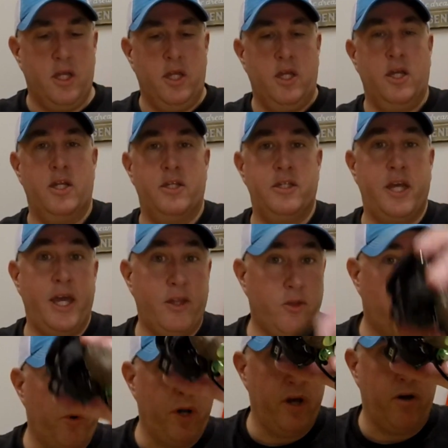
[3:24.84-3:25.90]
You're gonna take
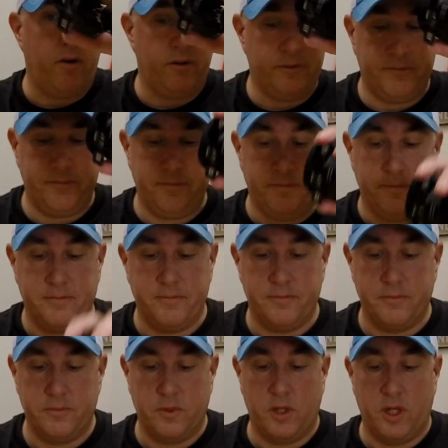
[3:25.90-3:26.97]
the reel.
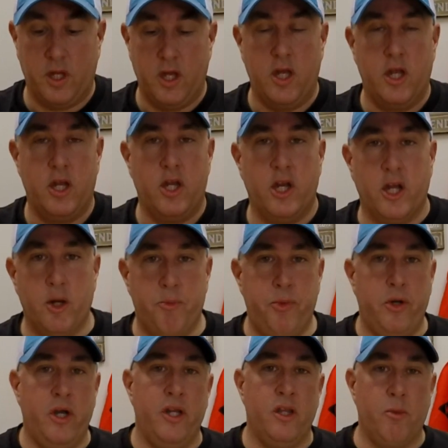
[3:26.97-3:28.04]
You're gonna
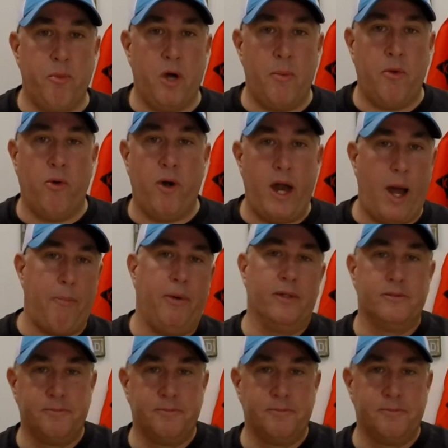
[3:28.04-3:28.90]
put it in the bubble wrap.